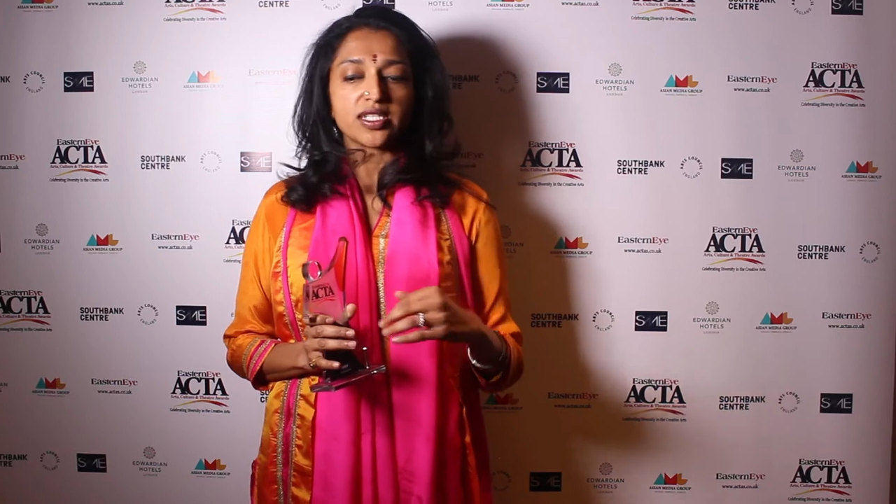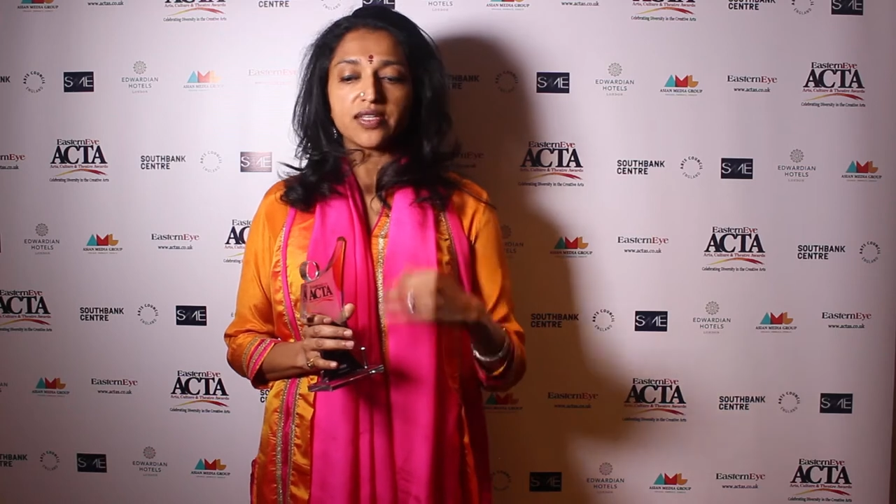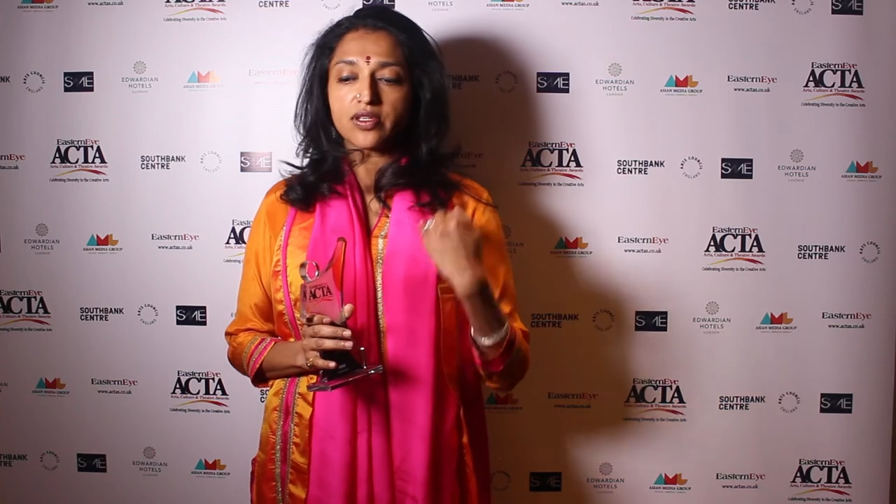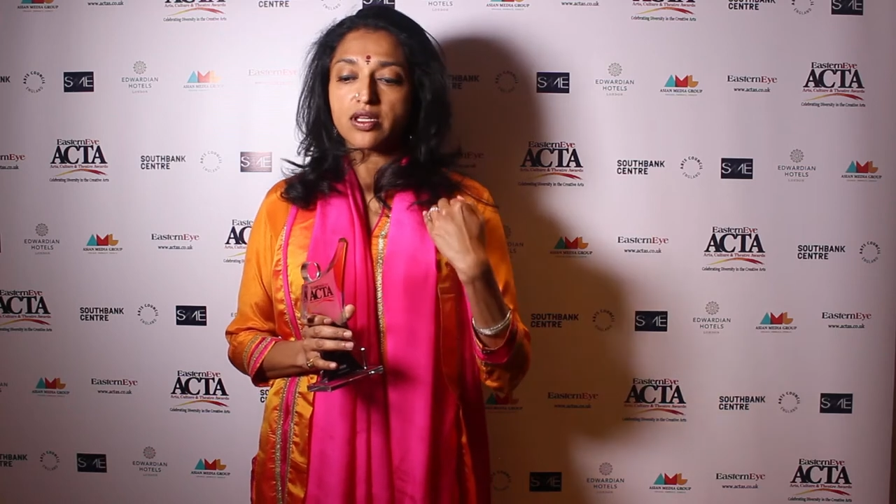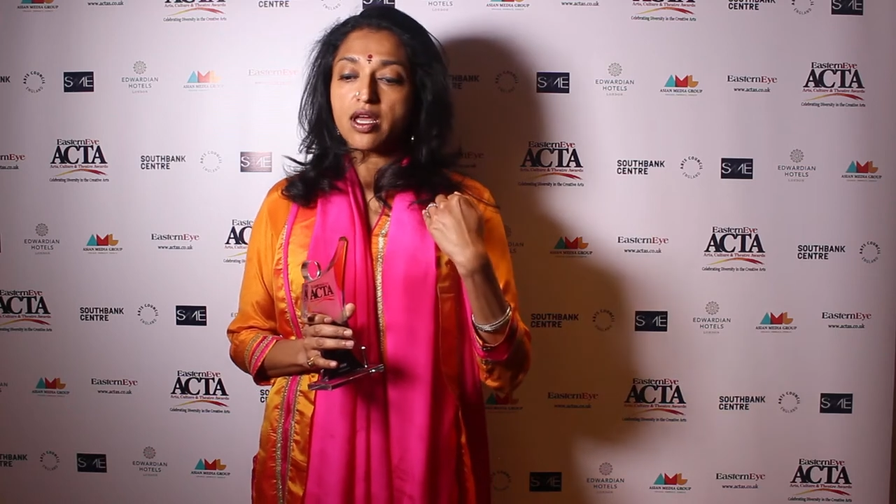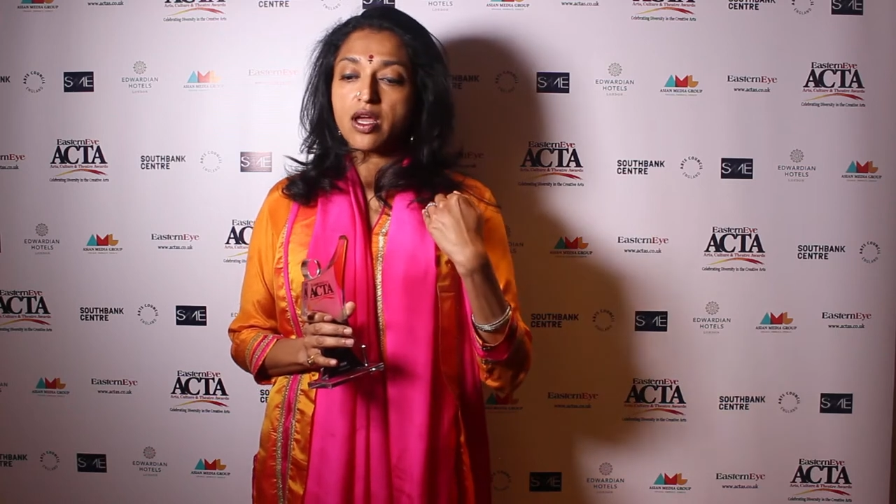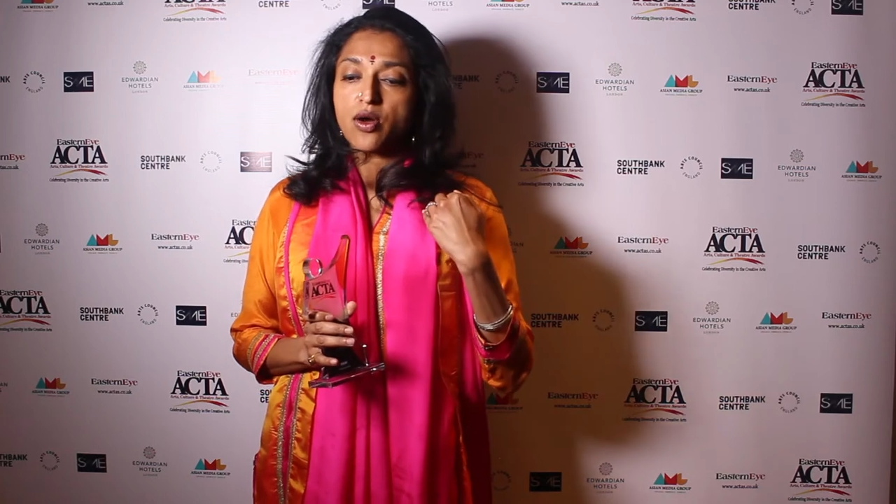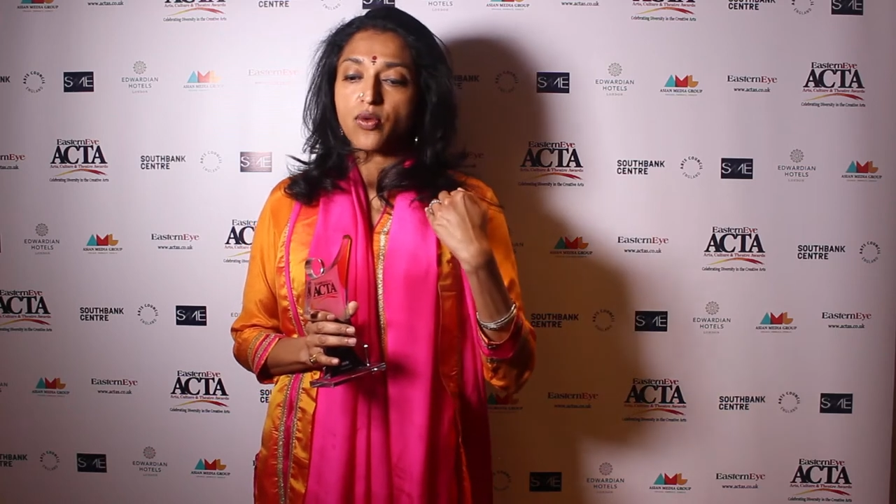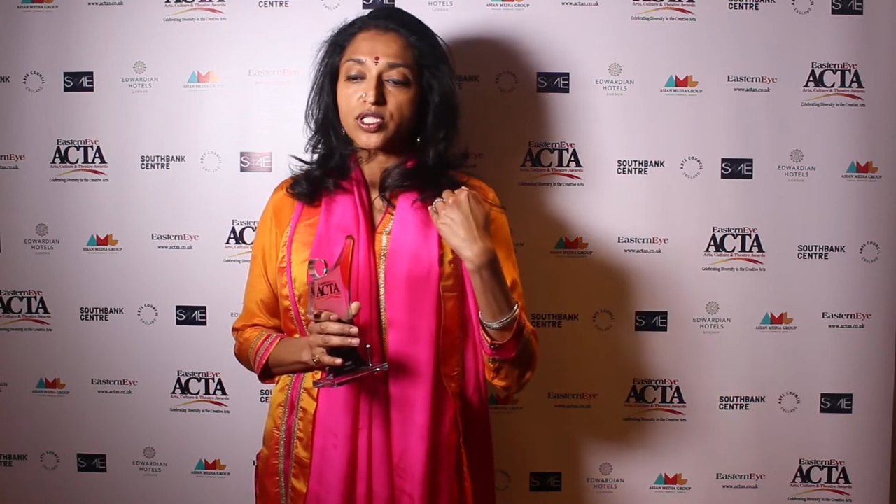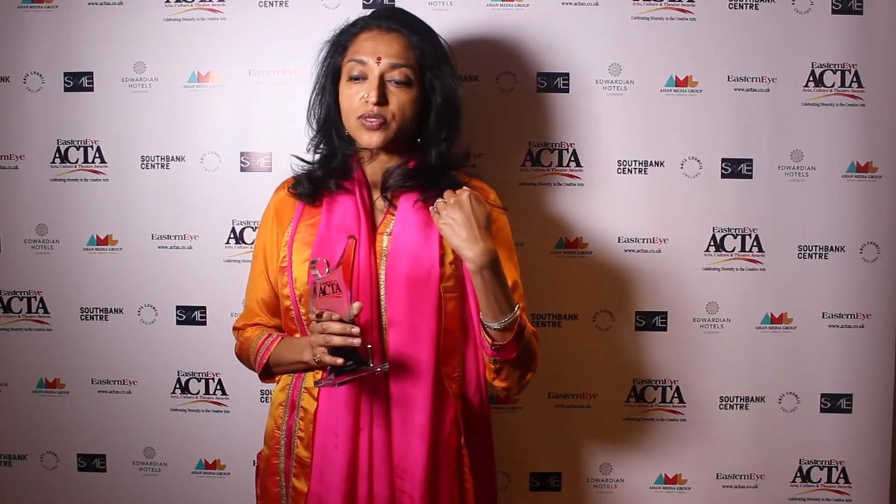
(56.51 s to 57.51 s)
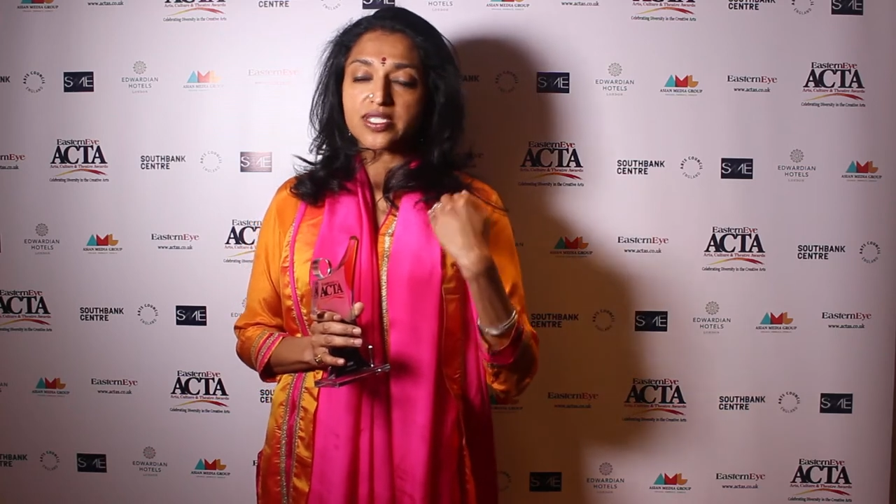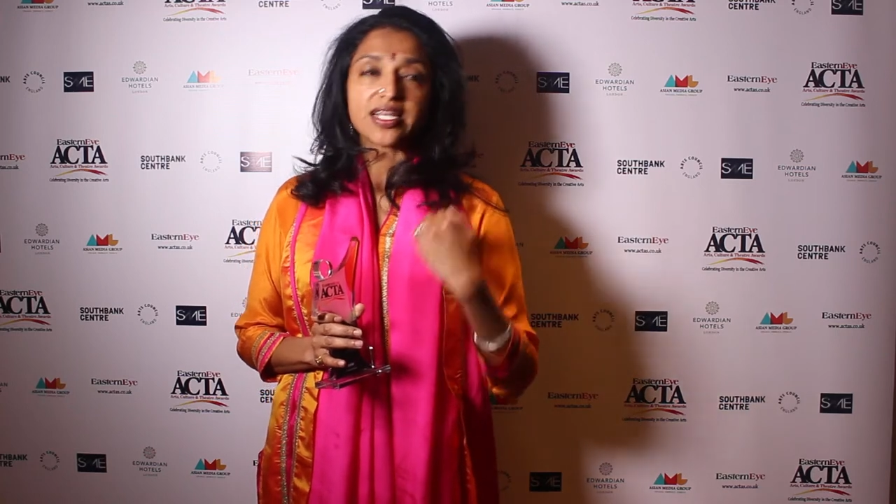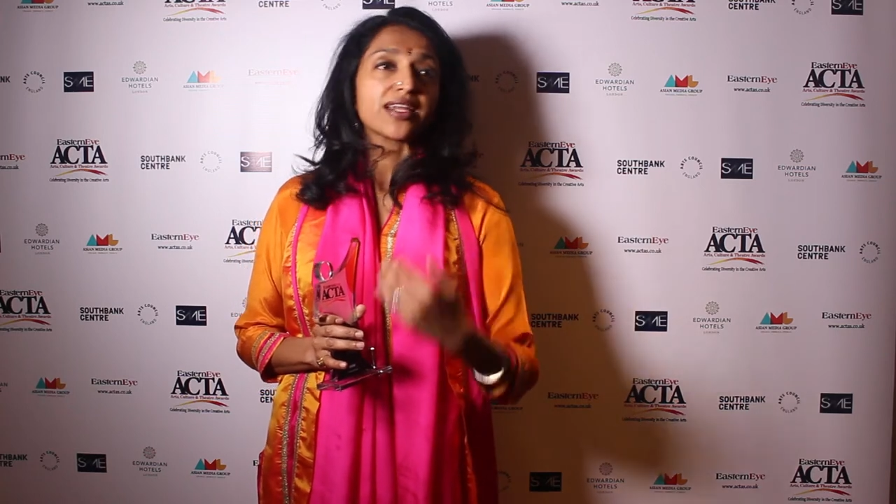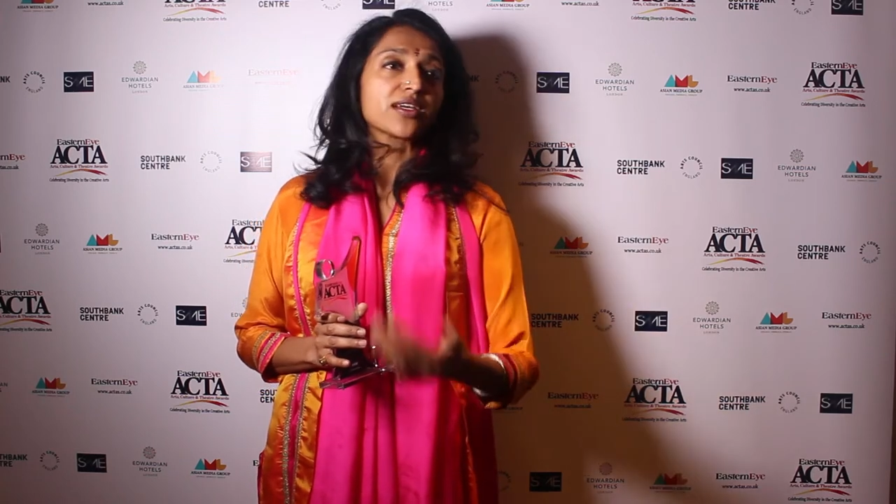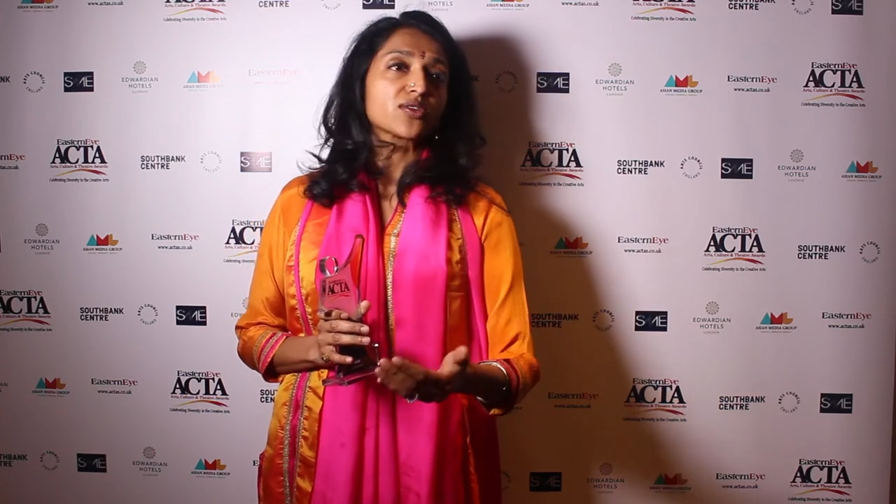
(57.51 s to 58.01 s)
And even when she was
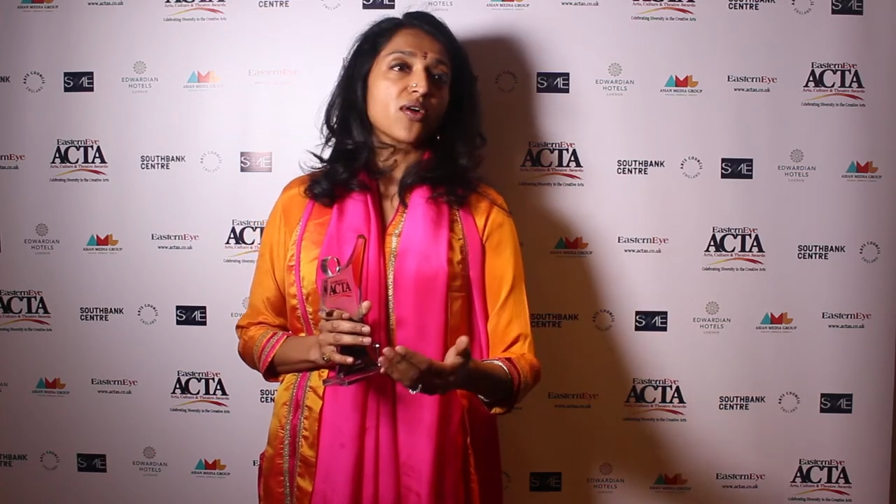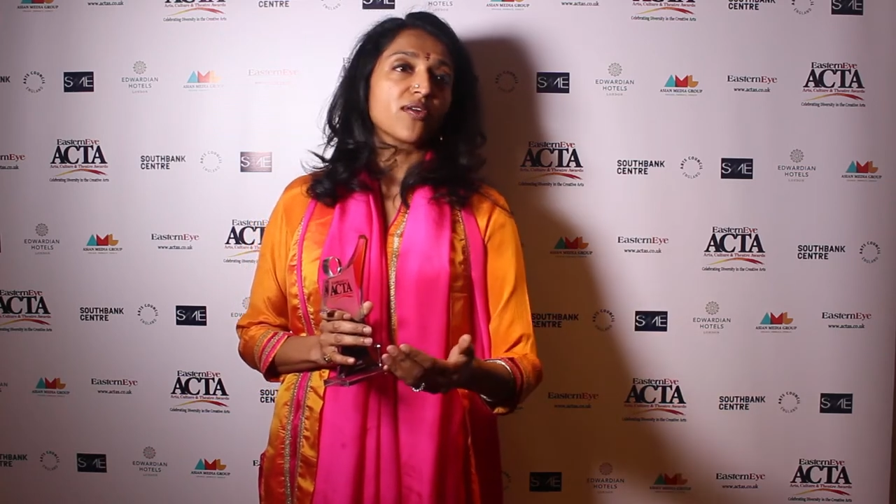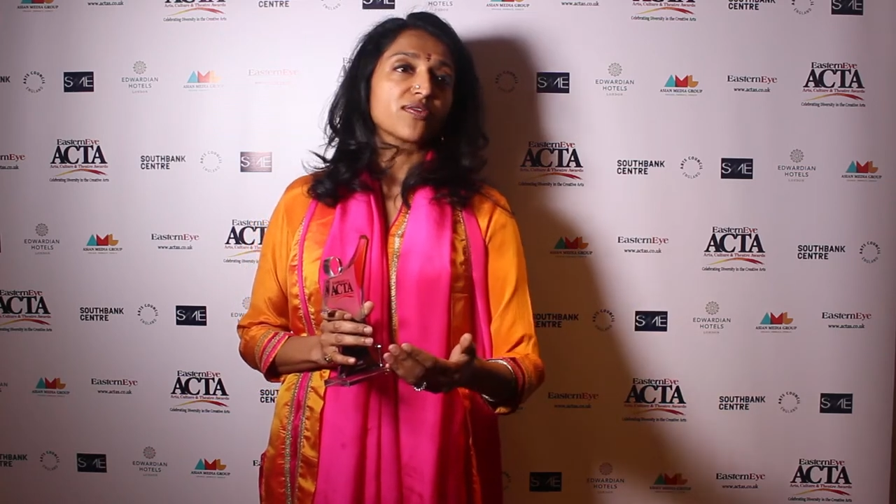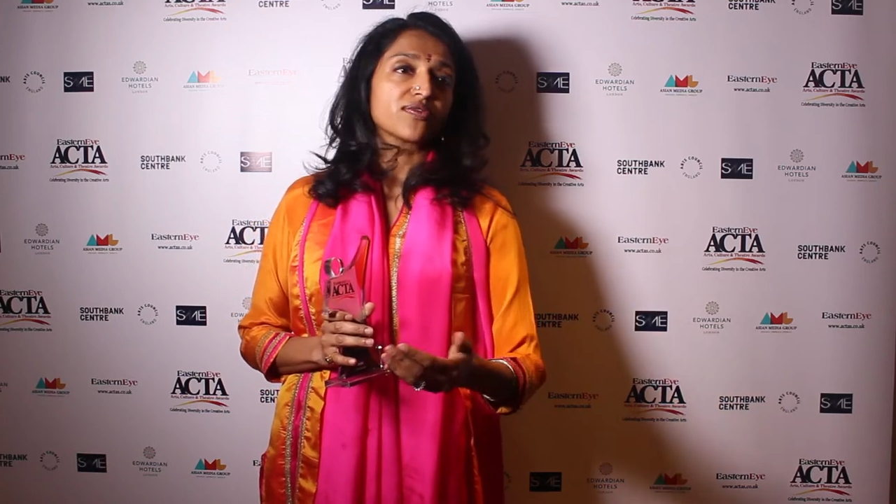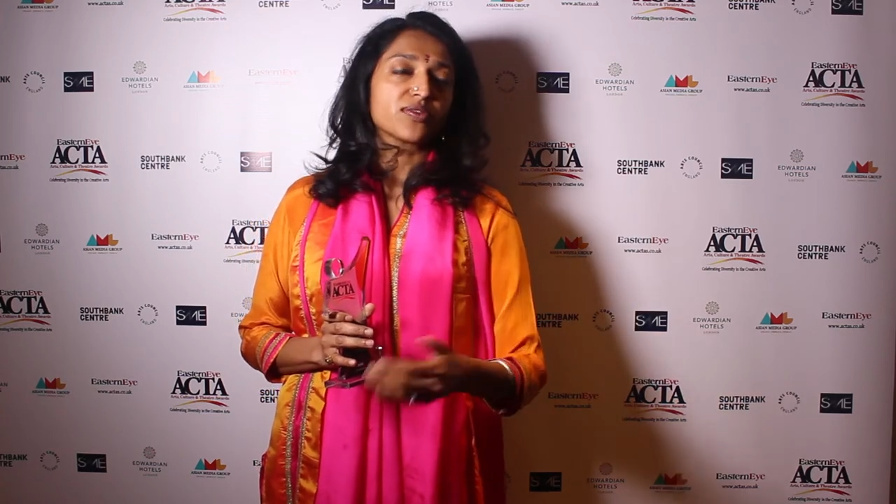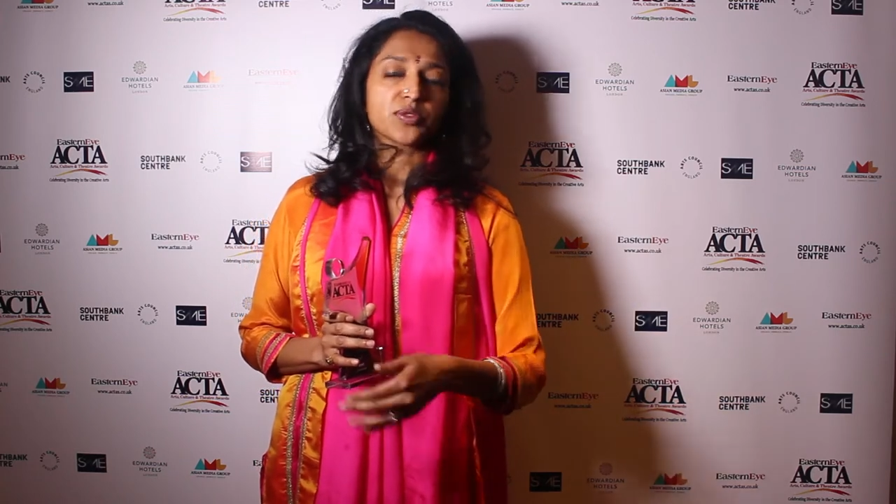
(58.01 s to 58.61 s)
telling us off,